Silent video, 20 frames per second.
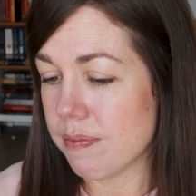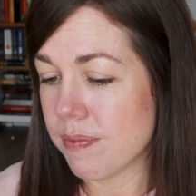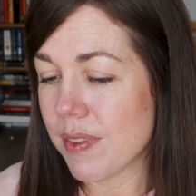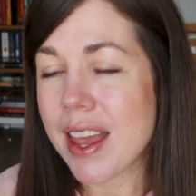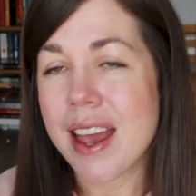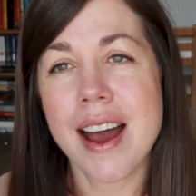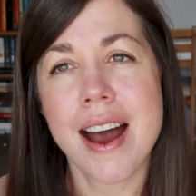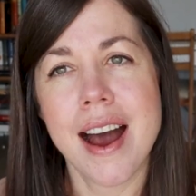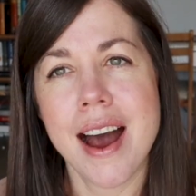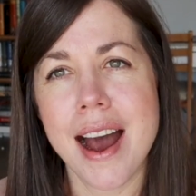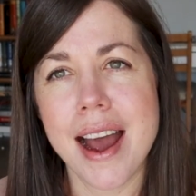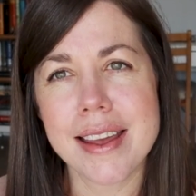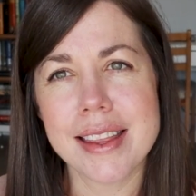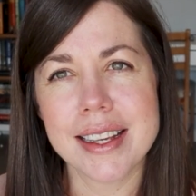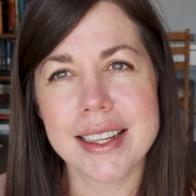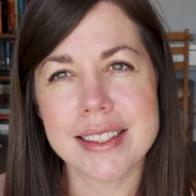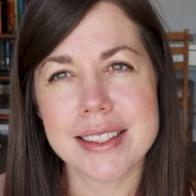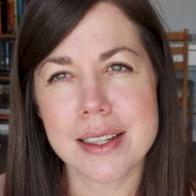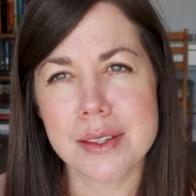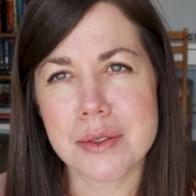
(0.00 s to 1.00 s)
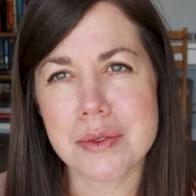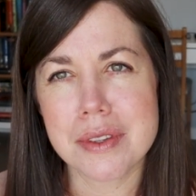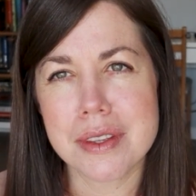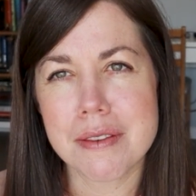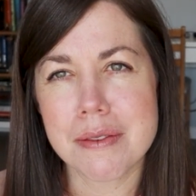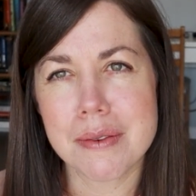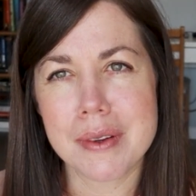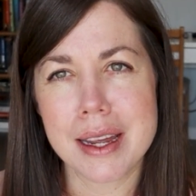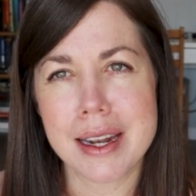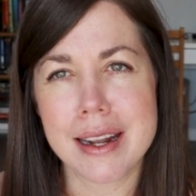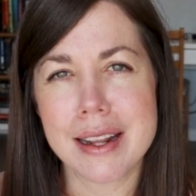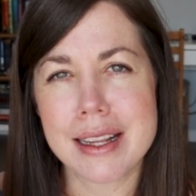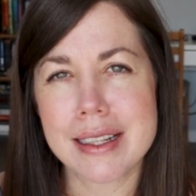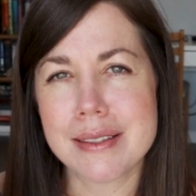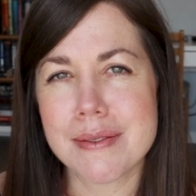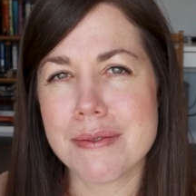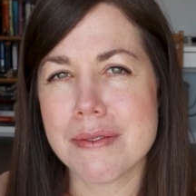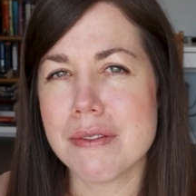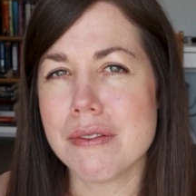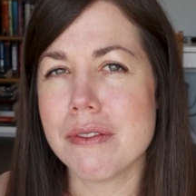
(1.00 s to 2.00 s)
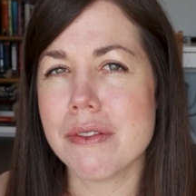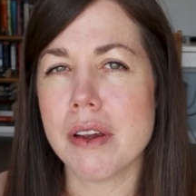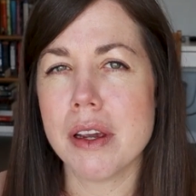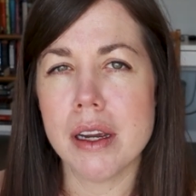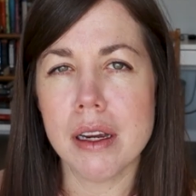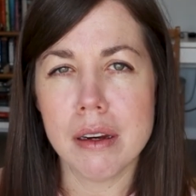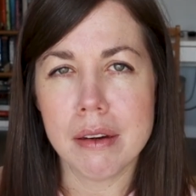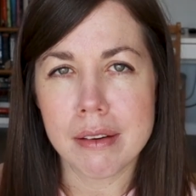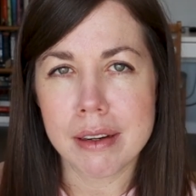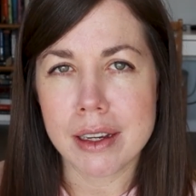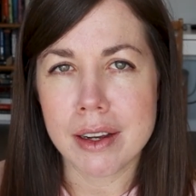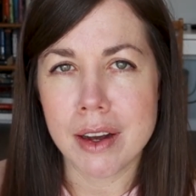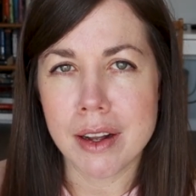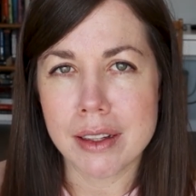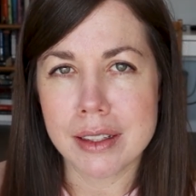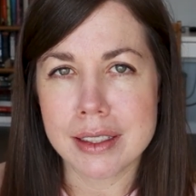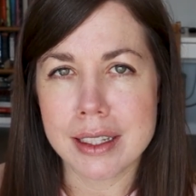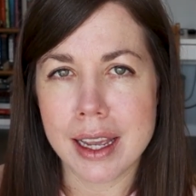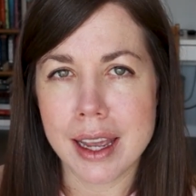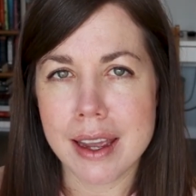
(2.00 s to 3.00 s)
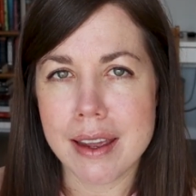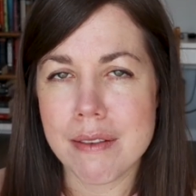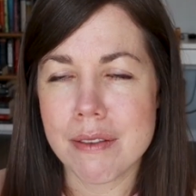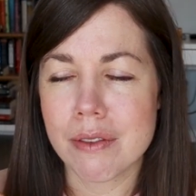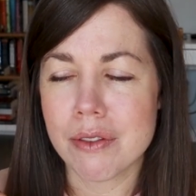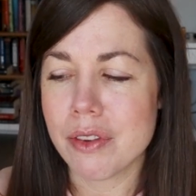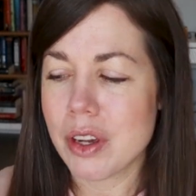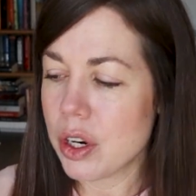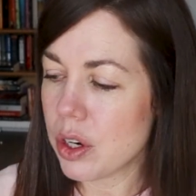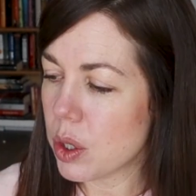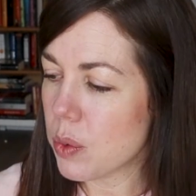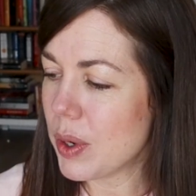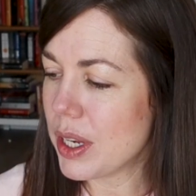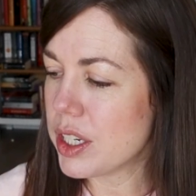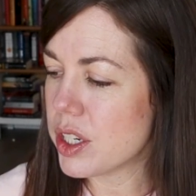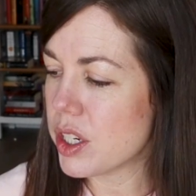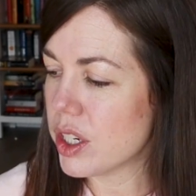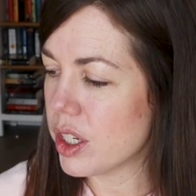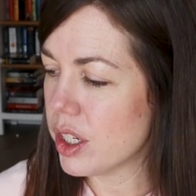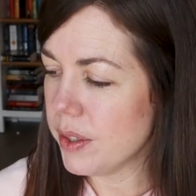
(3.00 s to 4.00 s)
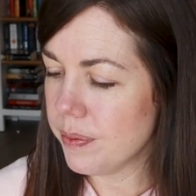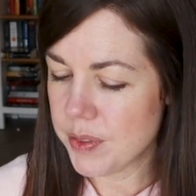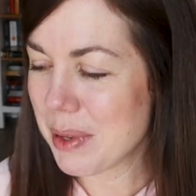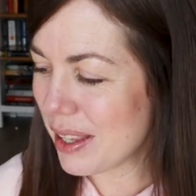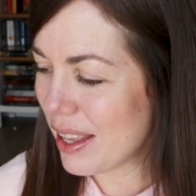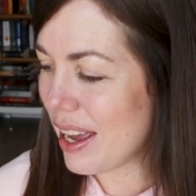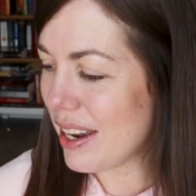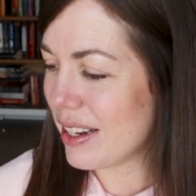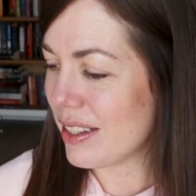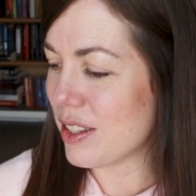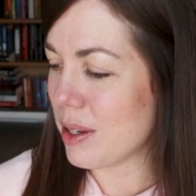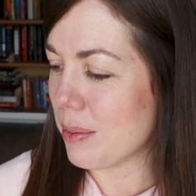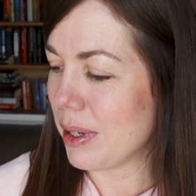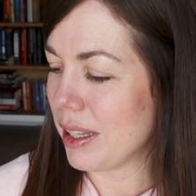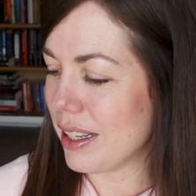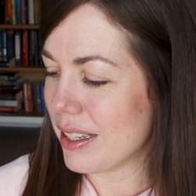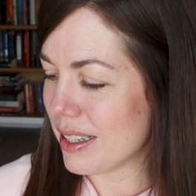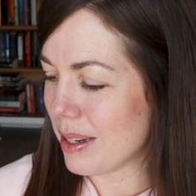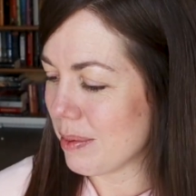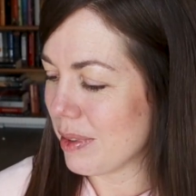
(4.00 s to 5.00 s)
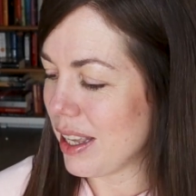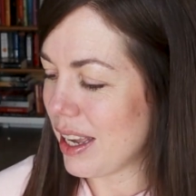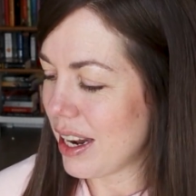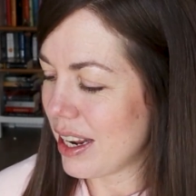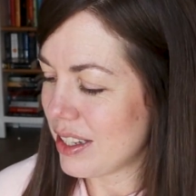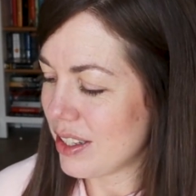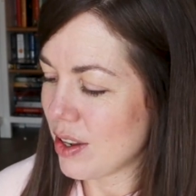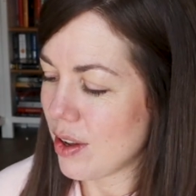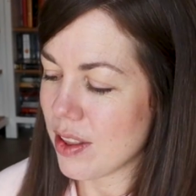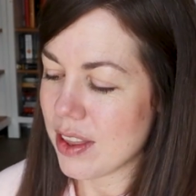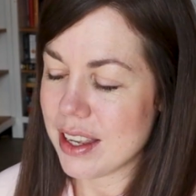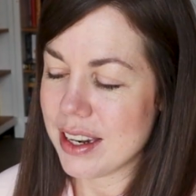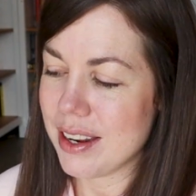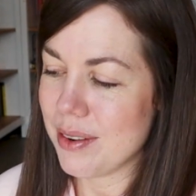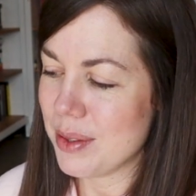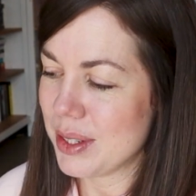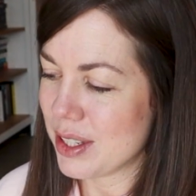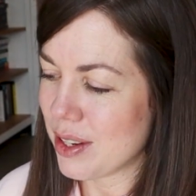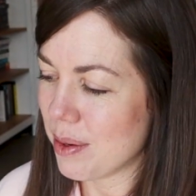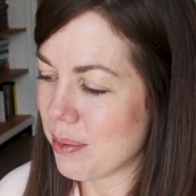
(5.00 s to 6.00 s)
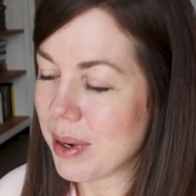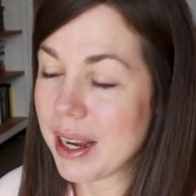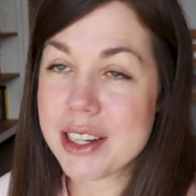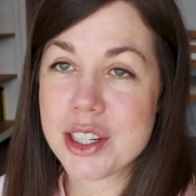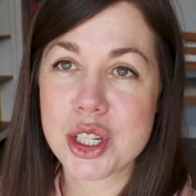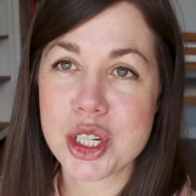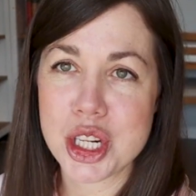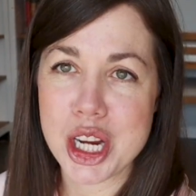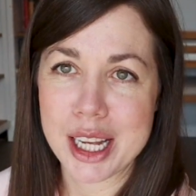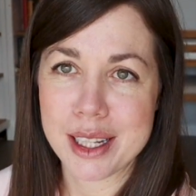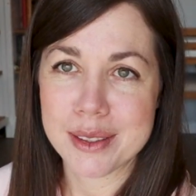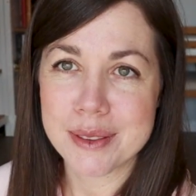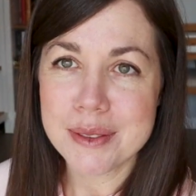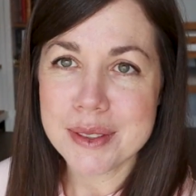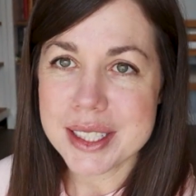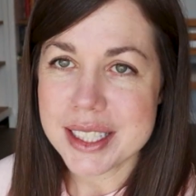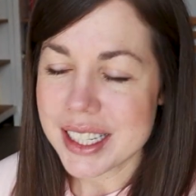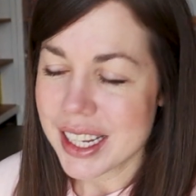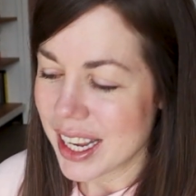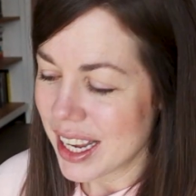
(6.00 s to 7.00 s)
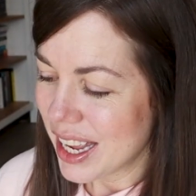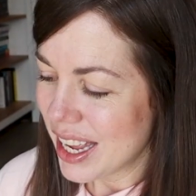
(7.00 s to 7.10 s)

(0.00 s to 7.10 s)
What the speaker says: I think it sounds really fun and it's very holiday, very winter. Glad it's on my list. I'm glad I saw that it was on my shelves.